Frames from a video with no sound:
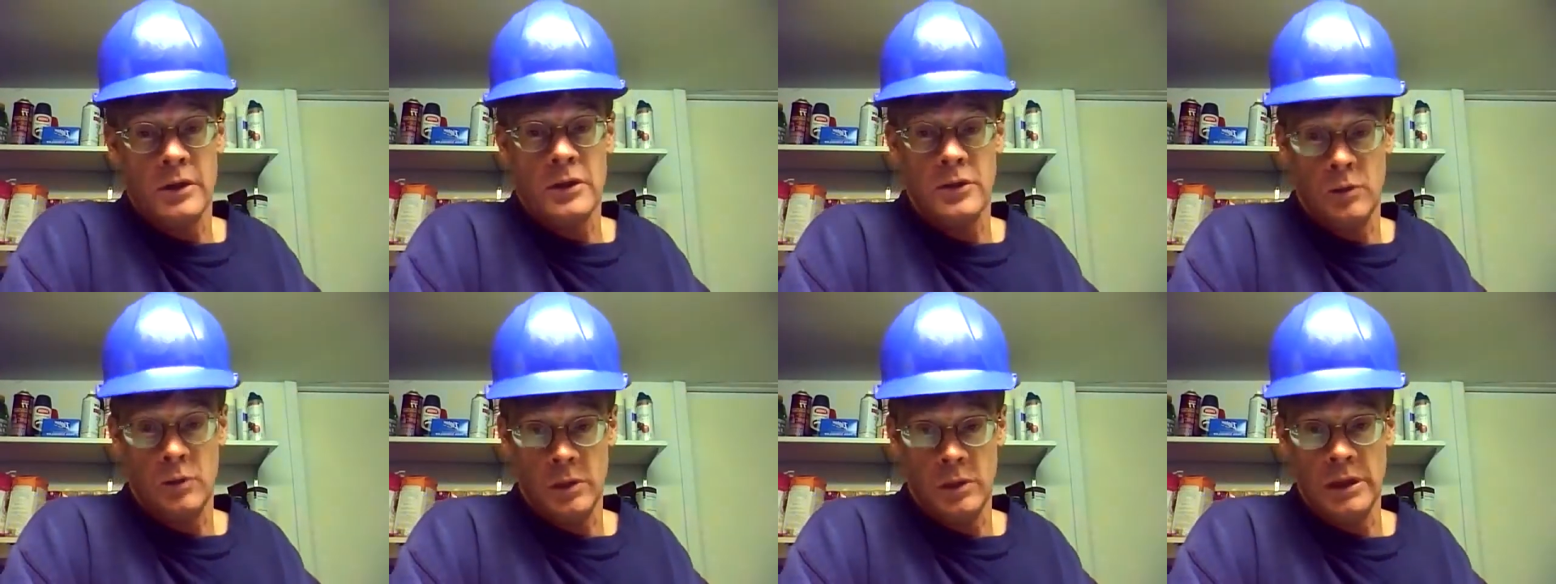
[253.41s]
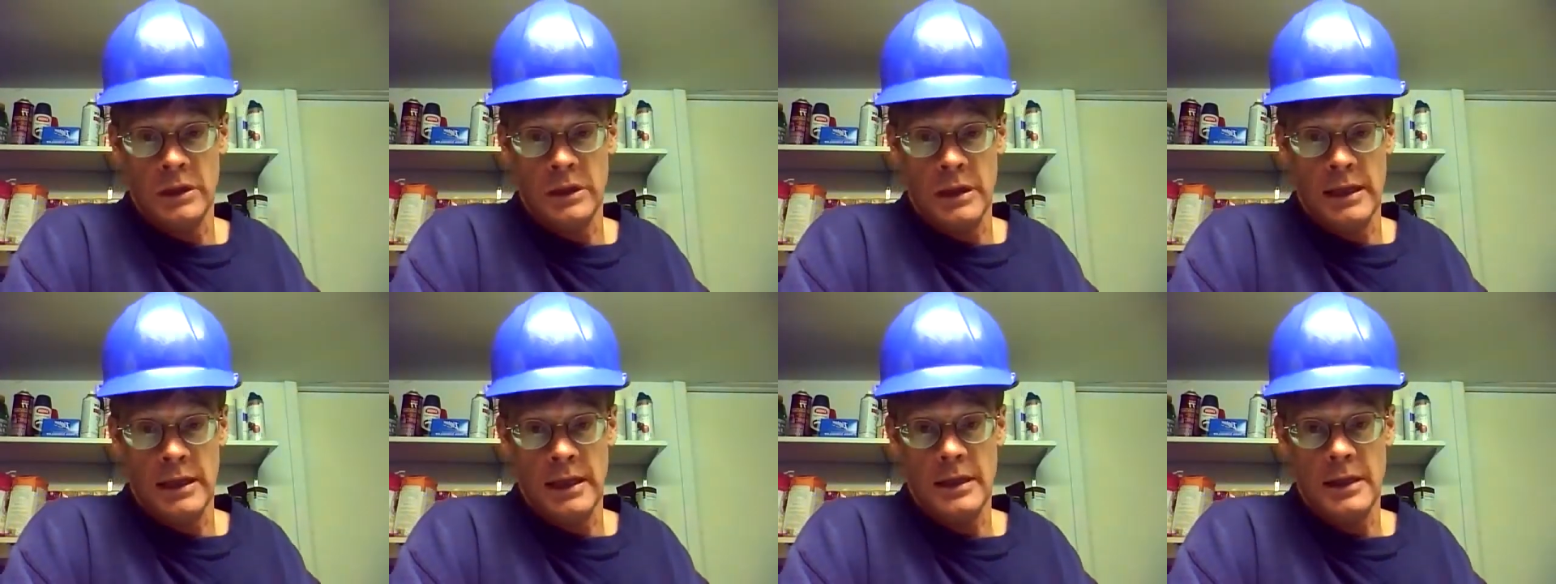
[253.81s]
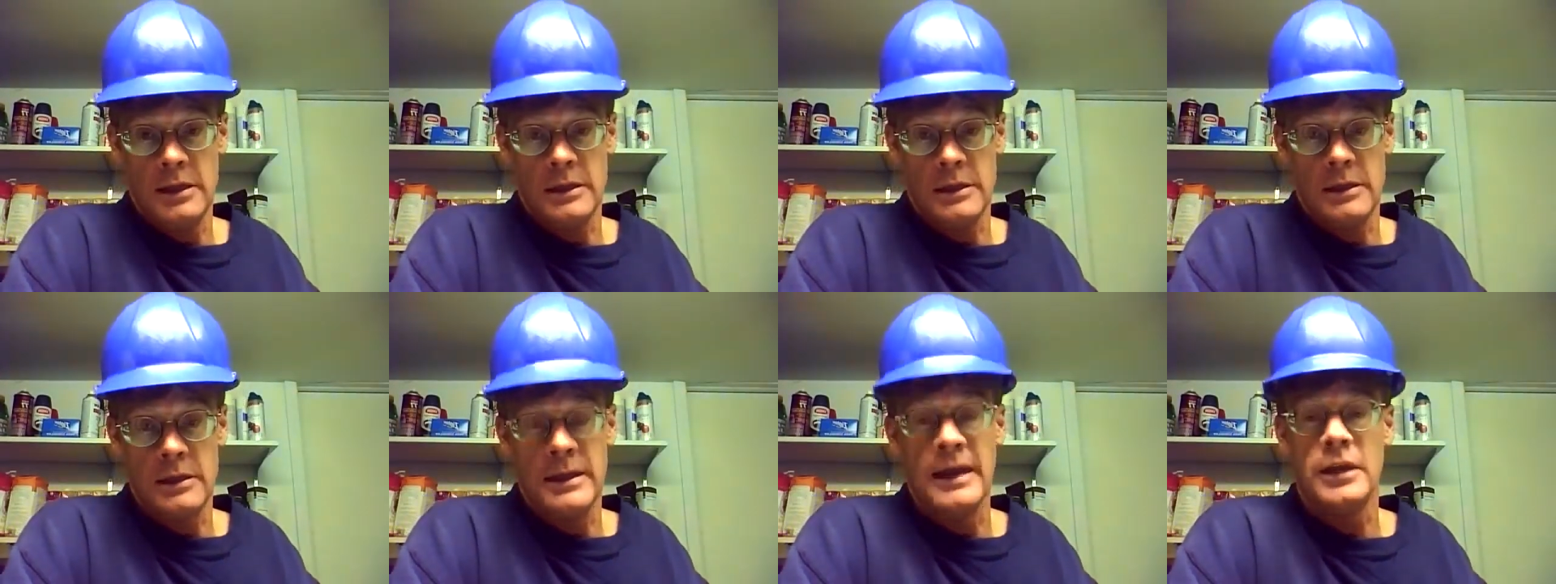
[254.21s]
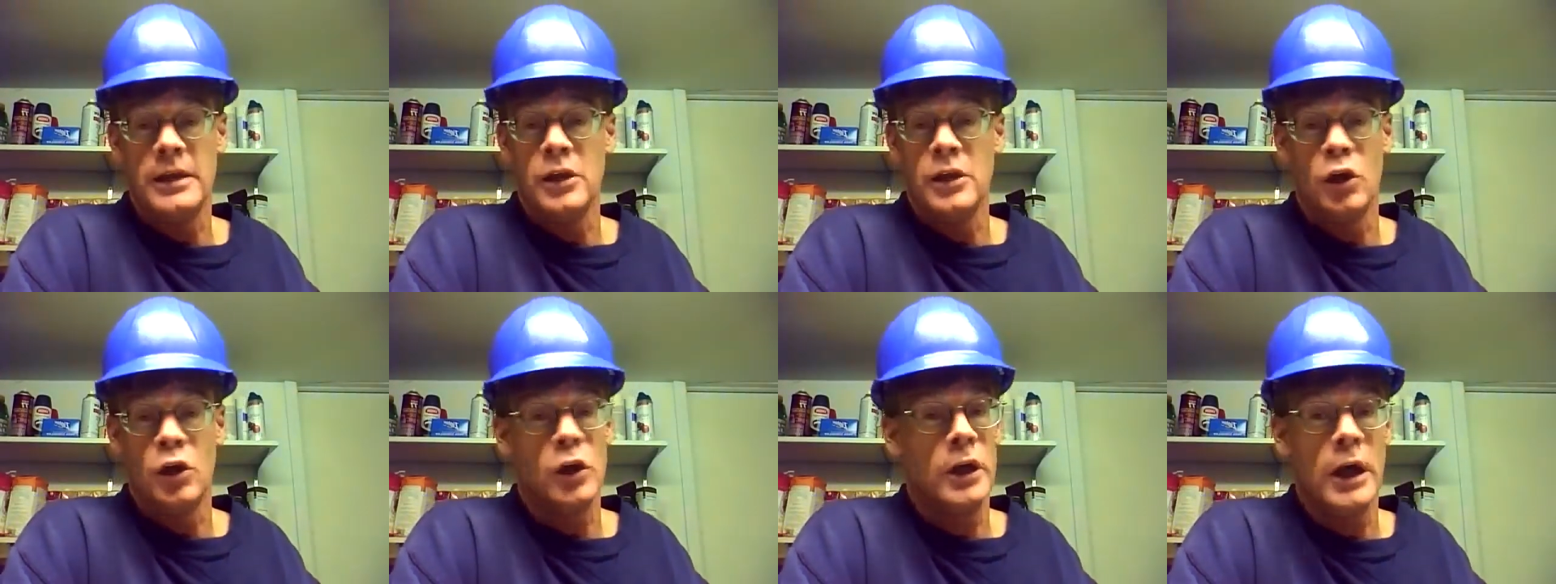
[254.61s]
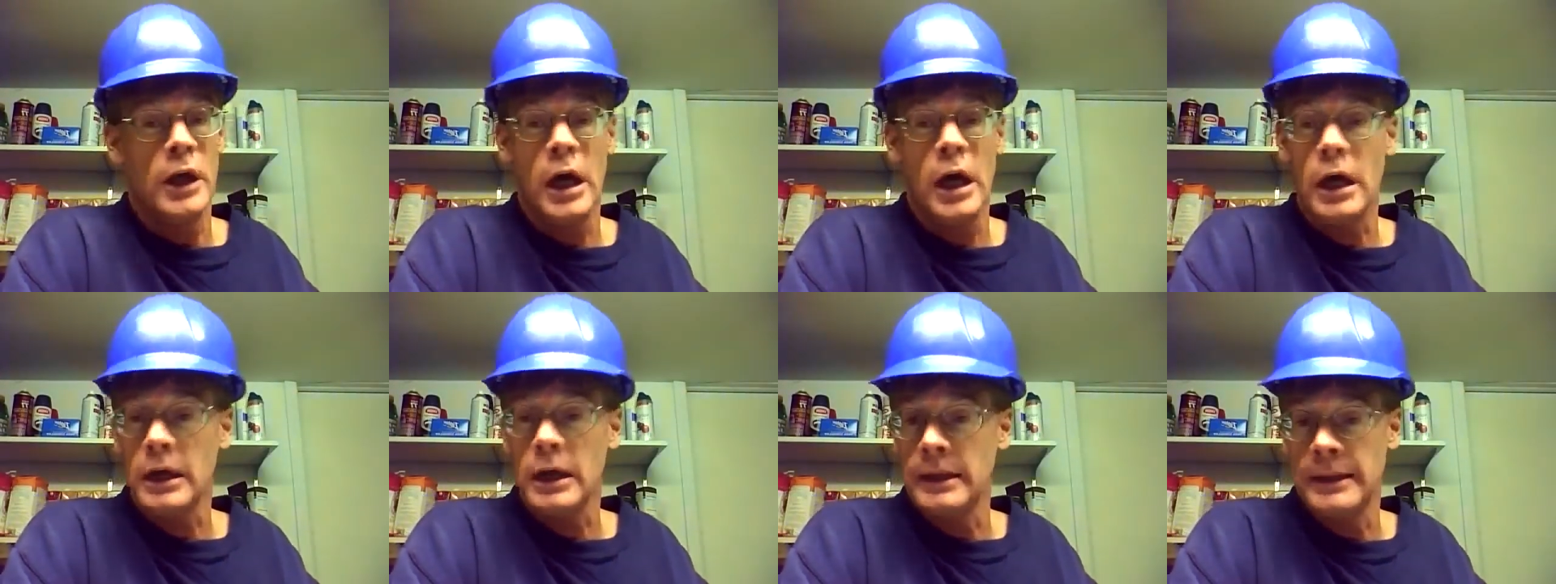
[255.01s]
to realize that you're
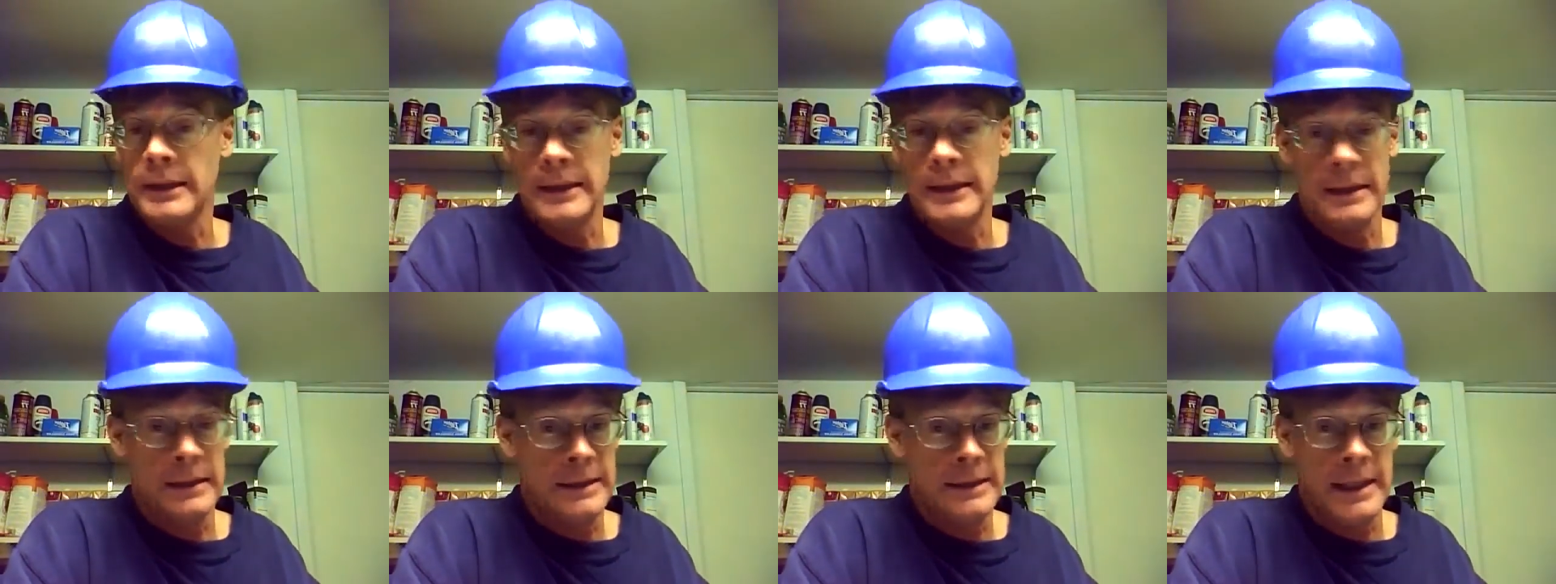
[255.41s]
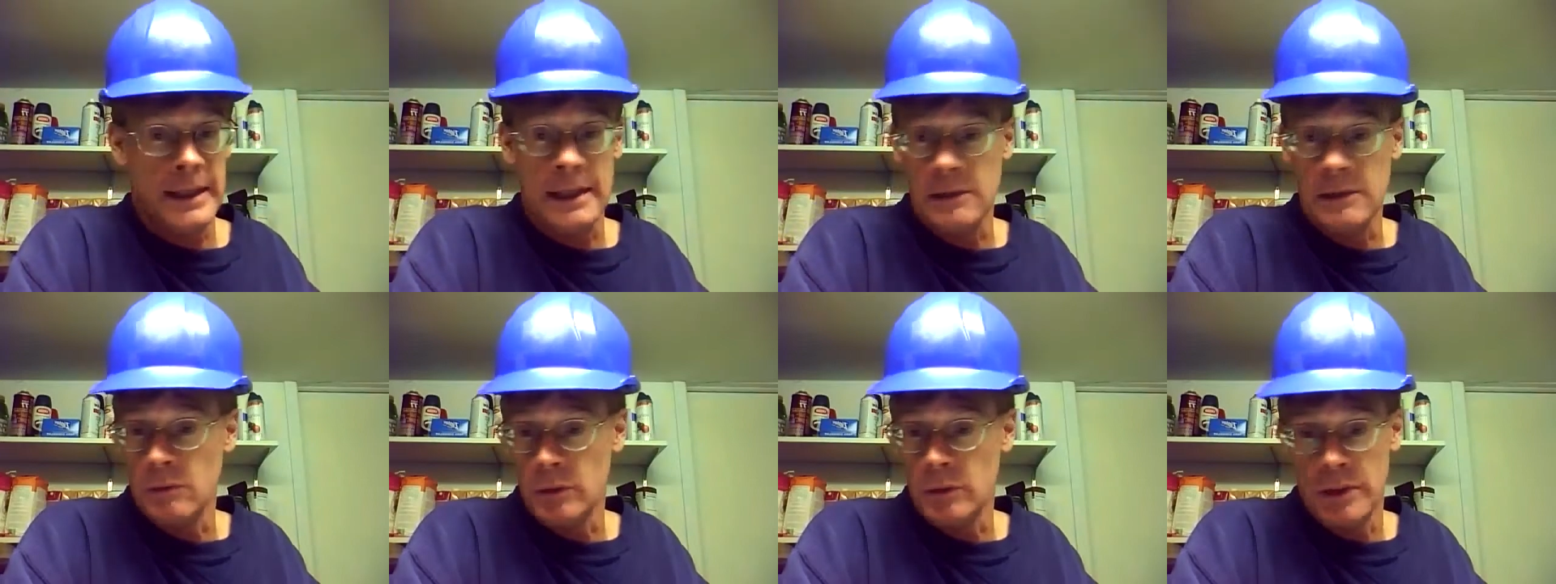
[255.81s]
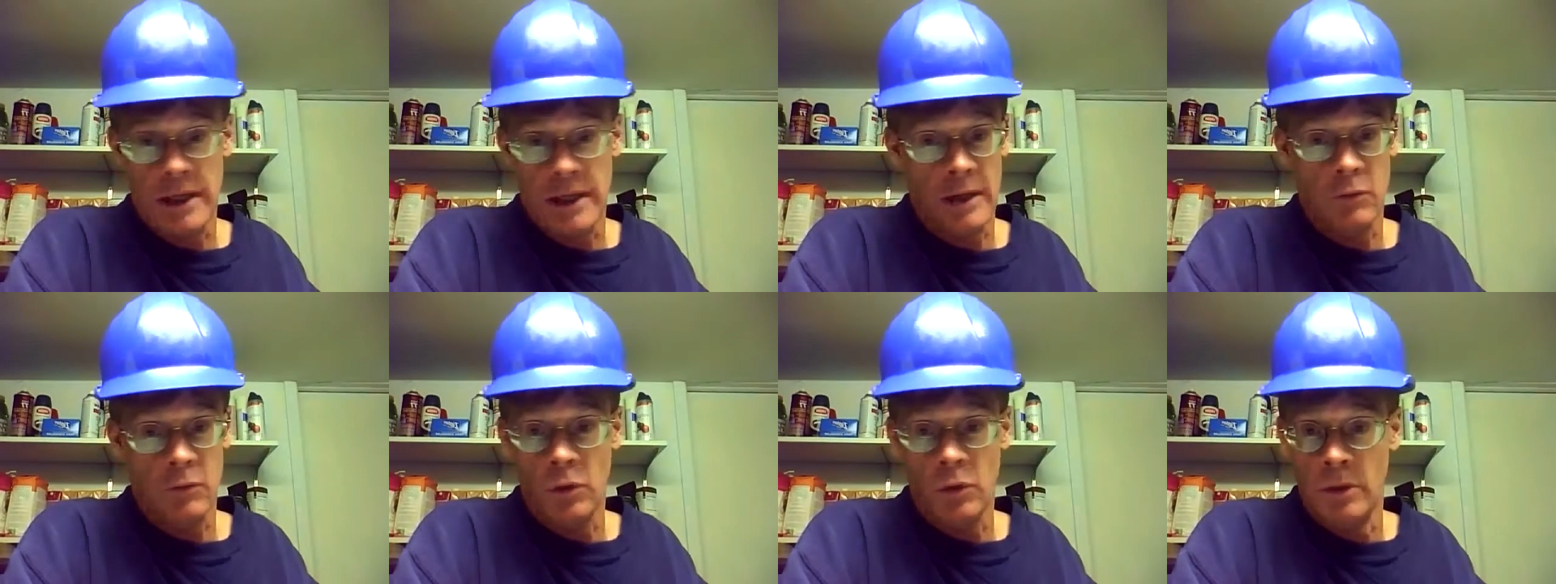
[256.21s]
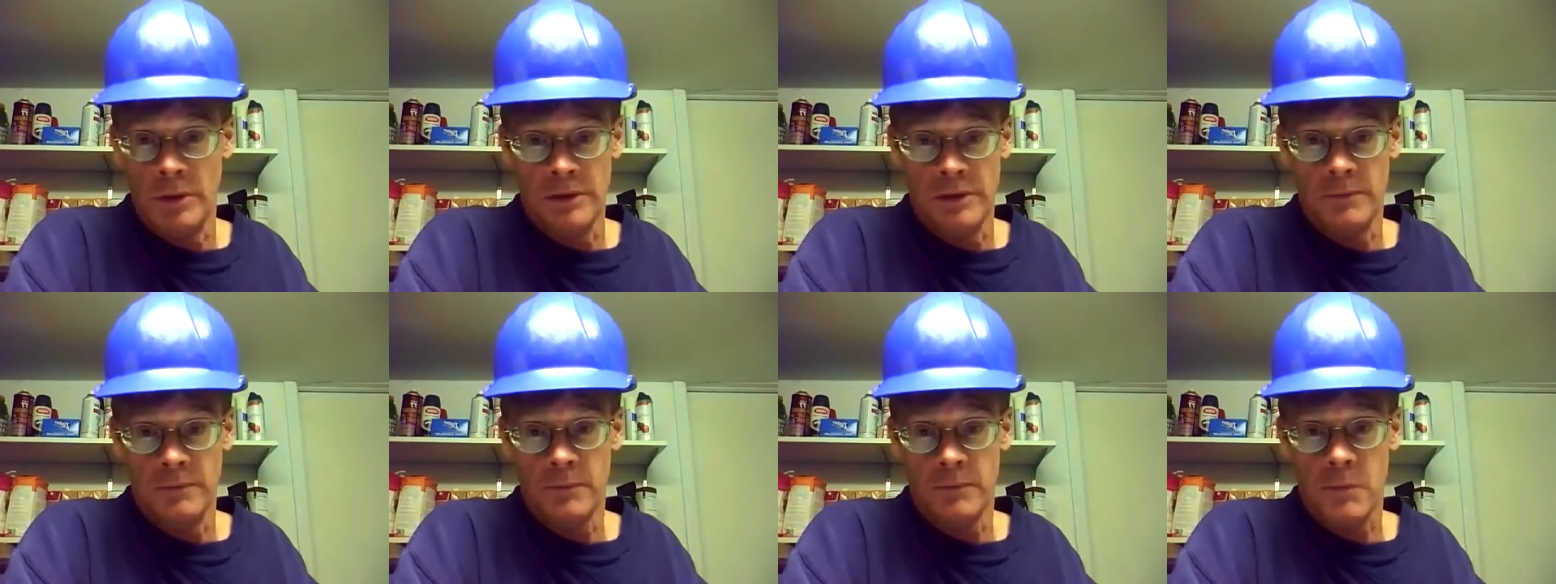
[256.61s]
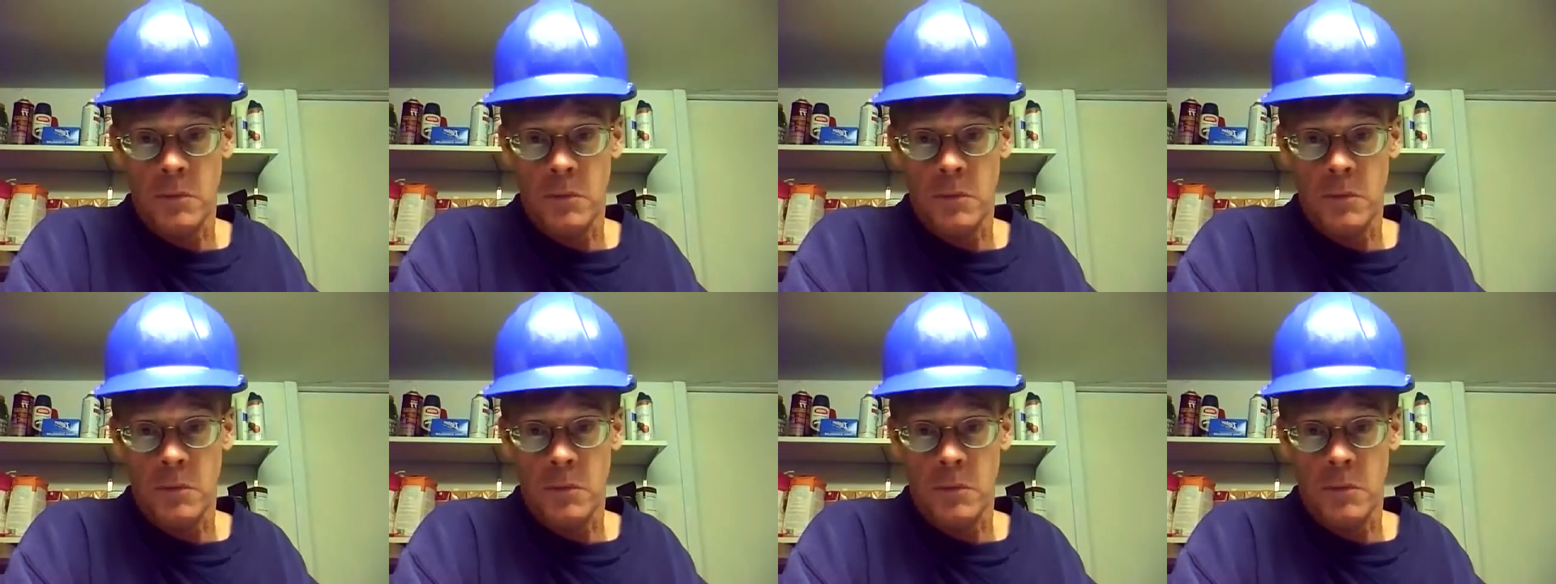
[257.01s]
not going to get a date with that woman?